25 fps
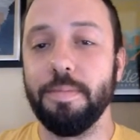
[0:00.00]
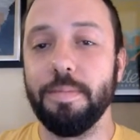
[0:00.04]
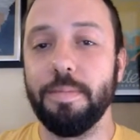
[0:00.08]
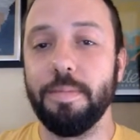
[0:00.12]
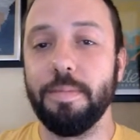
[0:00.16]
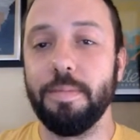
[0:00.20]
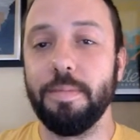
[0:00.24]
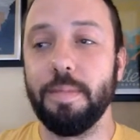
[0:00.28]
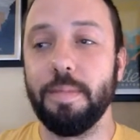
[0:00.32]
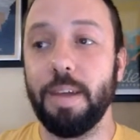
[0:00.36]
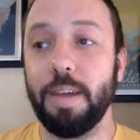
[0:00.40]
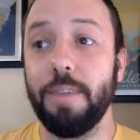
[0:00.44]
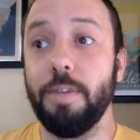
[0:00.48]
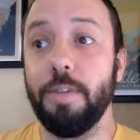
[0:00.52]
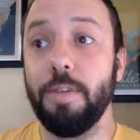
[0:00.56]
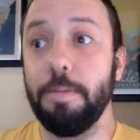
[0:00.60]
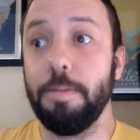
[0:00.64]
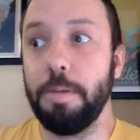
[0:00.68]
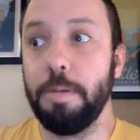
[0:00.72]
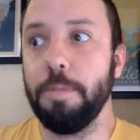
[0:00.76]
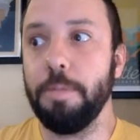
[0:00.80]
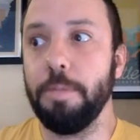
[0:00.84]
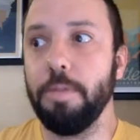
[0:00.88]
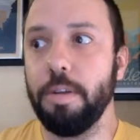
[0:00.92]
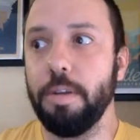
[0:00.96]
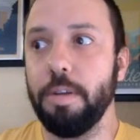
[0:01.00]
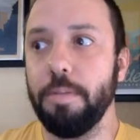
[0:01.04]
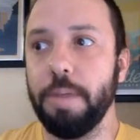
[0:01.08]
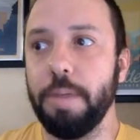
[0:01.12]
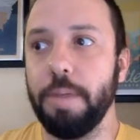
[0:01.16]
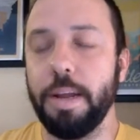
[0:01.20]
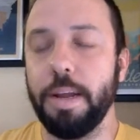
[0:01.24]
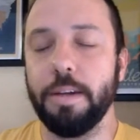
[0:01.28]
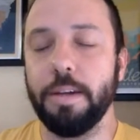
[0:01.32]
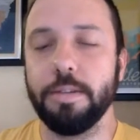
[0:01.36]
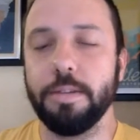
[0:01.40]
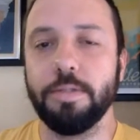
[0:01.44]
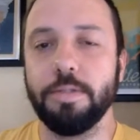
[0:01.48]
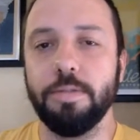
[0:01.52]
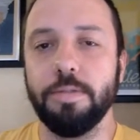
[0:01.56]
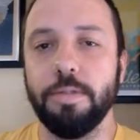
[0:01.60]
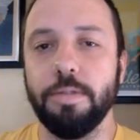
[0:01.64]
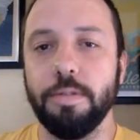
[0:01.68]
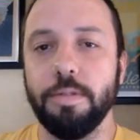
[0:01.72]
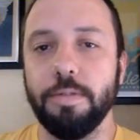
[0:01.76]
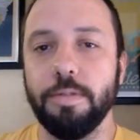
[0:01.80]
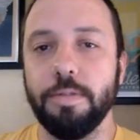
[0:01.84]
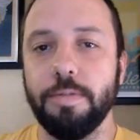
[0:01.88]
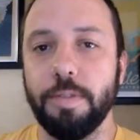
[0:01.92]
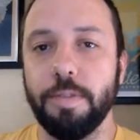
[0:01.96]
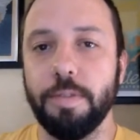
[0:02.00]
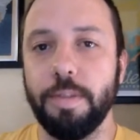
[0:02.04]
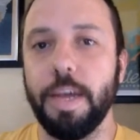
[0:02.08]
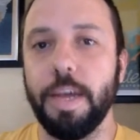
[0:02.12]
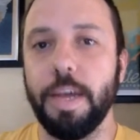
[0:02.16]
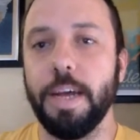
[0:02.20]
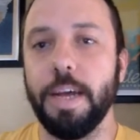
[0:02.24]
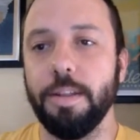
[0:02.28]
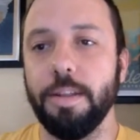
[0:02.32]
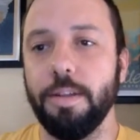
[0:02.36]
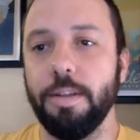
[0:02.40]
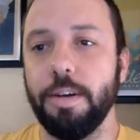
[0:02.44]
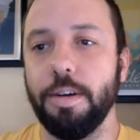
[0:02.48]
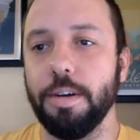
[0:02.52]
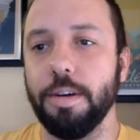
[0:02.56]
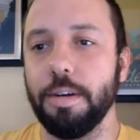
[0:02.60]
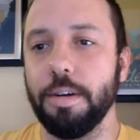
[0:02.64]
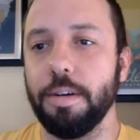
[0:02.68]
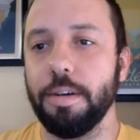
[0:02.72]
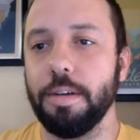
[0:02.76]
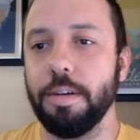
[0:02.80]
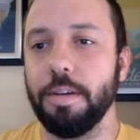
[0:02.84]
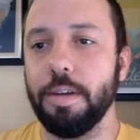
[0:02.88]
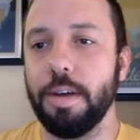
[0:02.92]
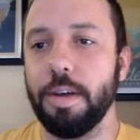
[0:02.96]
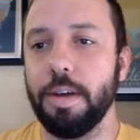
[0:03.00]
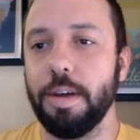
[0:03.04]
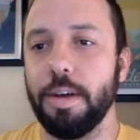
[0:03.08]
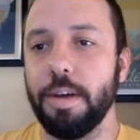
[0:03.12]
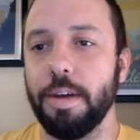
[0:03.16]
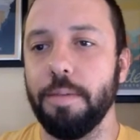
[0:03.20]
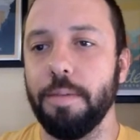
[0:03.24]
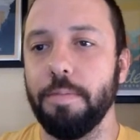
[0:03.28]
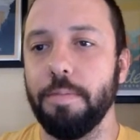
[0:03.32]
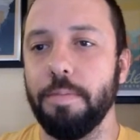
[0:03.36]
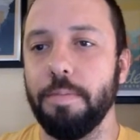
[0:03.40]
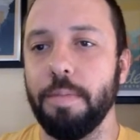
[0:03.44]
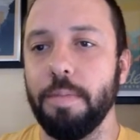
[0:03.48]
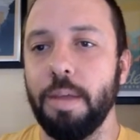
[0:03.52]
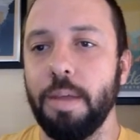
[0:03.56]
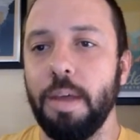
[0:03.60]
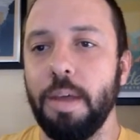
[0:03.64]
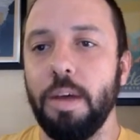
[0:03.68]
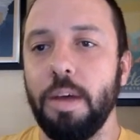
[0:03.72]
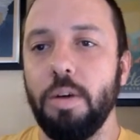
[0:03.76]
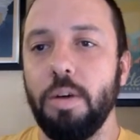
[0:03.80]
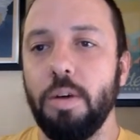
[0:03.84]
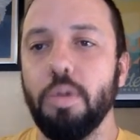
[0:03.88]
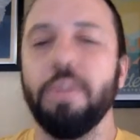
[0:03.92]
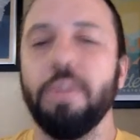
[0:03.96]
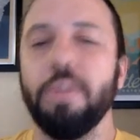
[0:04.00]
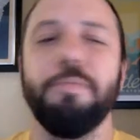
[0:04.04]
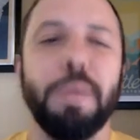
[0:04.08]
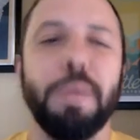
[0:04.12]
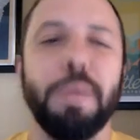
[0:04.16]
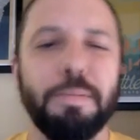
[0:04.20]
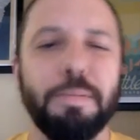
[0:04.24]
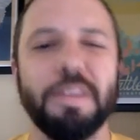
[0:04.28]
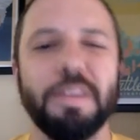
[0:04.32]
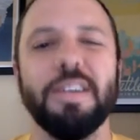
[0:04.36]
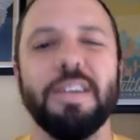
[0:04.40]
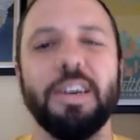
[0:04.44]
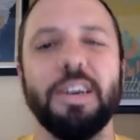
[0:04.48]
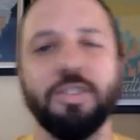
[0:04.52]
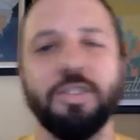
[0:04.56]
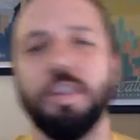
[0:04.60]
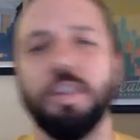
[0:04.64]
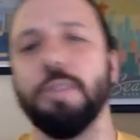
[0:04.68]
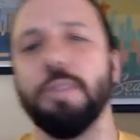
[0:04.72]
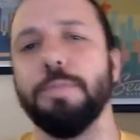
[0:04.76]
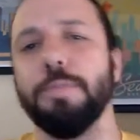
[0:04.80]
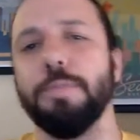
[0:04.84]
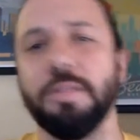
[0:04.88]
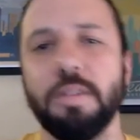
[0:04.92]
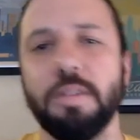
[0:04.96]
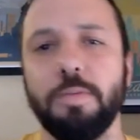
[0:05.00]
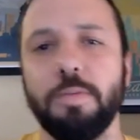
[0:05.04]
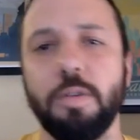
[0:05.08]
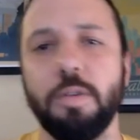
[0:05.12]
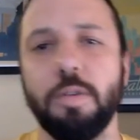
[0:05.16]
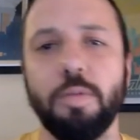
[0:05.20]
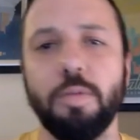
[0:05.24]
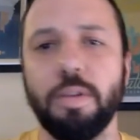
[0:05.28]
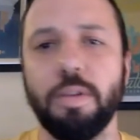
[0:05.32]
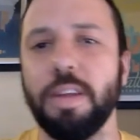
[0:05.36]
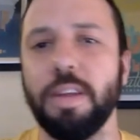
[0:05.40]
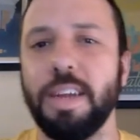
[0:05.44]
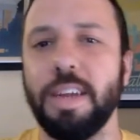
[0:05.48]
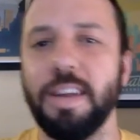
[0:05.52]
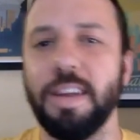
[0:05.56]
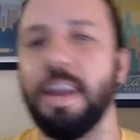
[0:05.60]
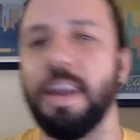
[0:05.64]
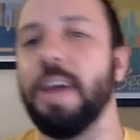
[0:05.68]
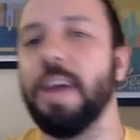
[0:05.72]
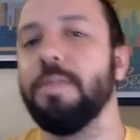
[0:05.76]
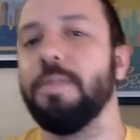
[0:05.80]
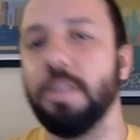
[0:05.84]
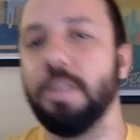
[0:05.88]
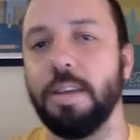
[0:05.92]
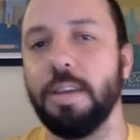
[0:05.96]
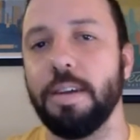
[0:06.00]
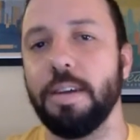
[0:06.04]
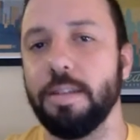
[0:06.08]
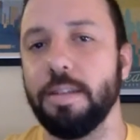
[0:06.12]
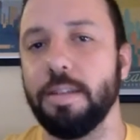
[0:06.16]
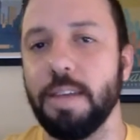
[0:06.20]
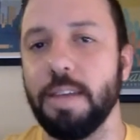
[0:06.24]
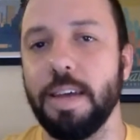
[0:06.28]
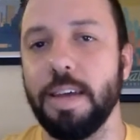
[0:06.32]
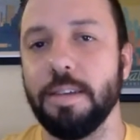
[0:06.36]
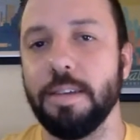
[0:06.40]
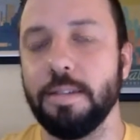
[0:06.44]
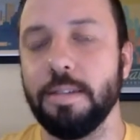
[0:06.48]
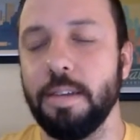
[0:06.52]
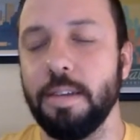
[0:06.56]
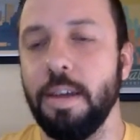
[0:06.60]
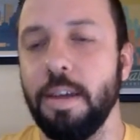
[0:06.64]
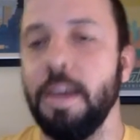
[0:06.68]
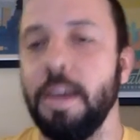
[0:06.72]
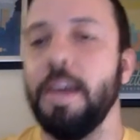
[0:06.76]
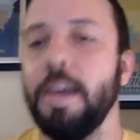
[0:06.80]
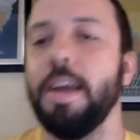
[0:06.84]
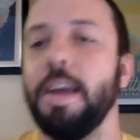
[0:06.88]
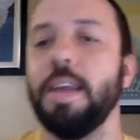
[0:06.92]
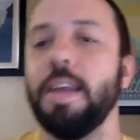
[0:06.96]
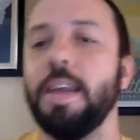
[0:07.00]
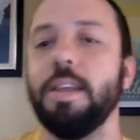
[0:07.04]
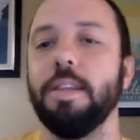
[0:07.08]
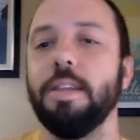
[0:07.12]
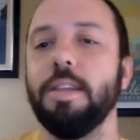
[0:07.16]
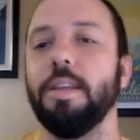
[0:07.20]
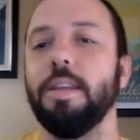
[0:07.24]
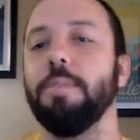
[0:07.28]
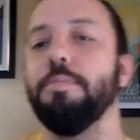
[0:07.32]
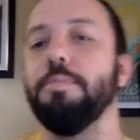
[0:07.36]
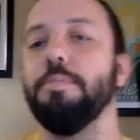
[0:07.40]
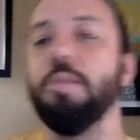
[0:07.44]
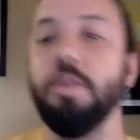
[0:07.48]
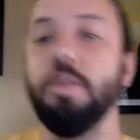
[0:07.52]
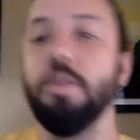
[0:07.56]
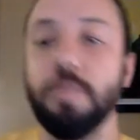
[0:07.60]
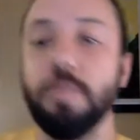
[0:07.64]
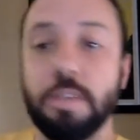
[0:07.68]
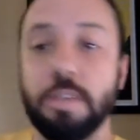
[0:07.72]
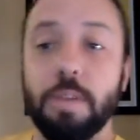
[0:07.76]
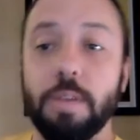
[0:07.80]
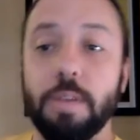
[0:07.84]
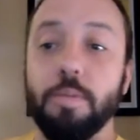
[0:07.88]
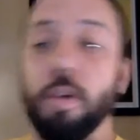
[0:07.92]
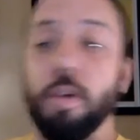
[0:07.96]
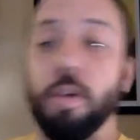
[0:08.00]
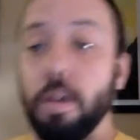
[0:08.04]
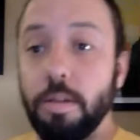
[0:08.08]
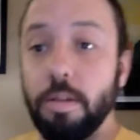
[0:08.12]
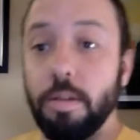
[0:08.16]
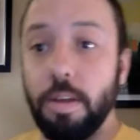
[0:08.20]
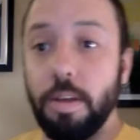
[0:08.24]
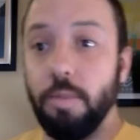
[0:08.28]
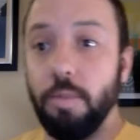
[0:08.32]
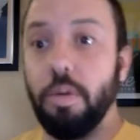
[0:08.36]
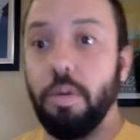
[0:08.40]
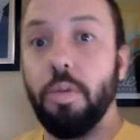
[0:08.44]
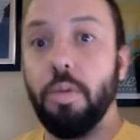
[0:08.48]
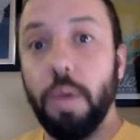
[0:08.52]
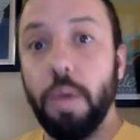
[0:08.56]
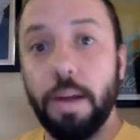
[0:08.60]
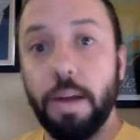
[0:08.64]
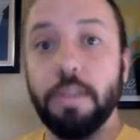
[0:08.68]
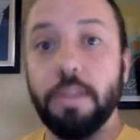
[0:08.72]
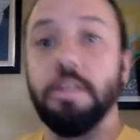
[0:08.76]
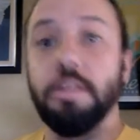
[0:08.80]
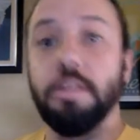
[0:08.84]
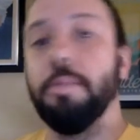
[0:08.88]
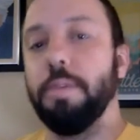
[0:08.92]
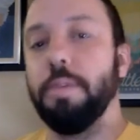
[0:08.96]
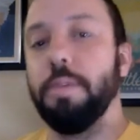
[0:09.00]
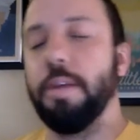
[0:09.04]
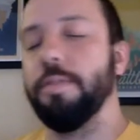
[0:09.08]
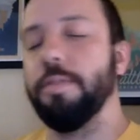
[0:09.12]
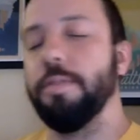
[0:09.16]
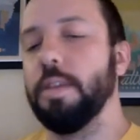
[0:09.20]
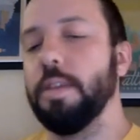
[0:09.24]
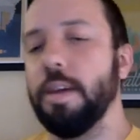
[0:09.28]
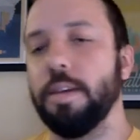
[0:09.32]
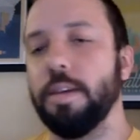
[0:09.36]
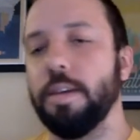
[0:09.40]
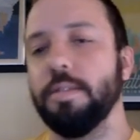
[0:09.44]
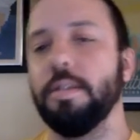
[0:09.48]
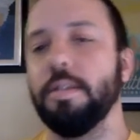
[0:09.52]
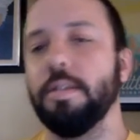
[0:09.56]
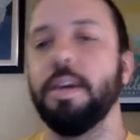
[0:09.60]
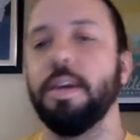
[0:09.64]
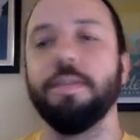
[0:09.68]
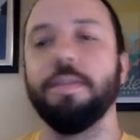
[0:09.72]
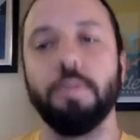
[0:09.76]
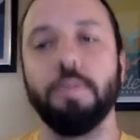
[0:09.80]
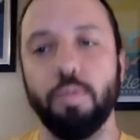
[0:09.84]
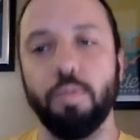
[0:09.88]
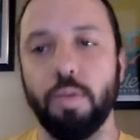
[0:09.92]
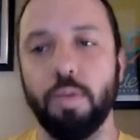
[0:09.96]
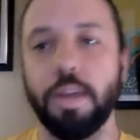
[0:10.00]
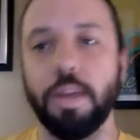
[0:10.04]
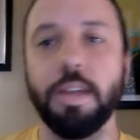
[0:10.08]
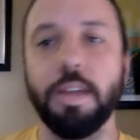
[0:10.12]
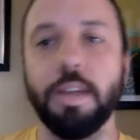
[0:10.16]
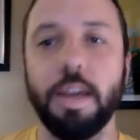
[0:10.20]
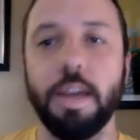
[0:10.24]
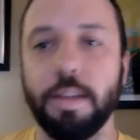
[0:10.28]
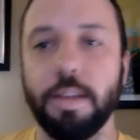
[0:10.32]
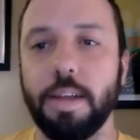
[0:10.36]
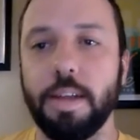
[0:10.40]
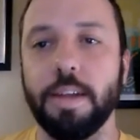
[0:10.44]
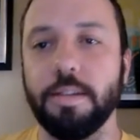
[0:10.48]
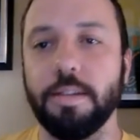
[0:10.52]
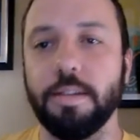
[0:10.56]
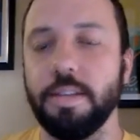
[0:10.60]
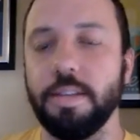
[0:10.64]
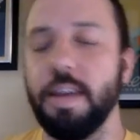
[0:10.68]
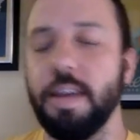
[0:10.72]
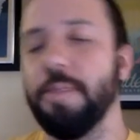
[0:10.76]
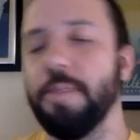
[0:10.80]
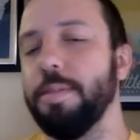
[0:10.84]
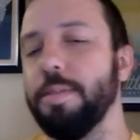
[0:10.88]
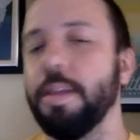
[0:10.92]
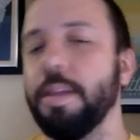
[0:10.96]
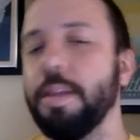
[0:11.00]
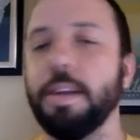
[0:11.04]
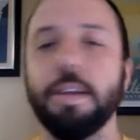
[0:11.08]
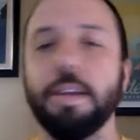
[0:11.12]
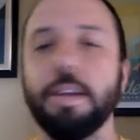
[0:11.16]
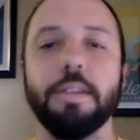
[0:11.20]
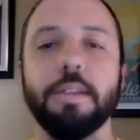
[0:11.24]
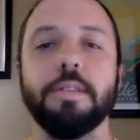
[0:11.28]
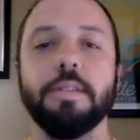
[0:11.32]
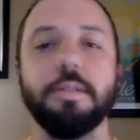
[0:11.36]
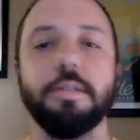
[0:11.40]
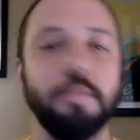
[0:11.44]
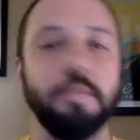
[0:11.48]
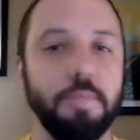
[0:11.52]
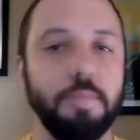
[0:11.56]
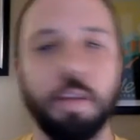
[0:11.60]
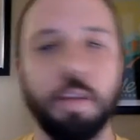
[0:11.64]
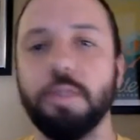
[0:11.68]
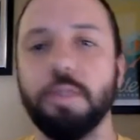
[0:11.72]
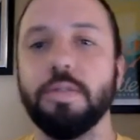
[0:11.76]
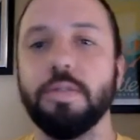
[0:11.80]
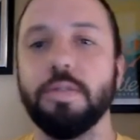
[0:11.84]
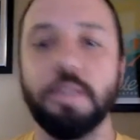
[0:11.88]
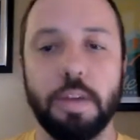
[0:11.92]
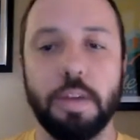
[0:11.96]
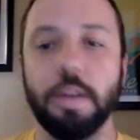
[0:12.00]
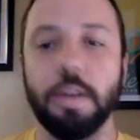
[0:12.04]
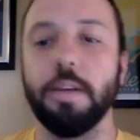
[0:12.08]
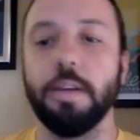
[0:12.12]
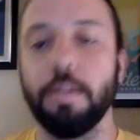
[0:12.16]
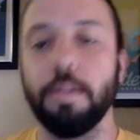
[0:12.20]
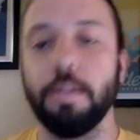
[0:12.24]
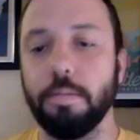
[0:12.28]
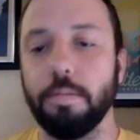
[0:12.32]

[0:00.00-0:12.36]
that have been out of school for that long, or have been massage therapists somewhere where they didn't have to take a test, and then they move somewhere that requires them to have a test. They have to retake that exam, and they need to study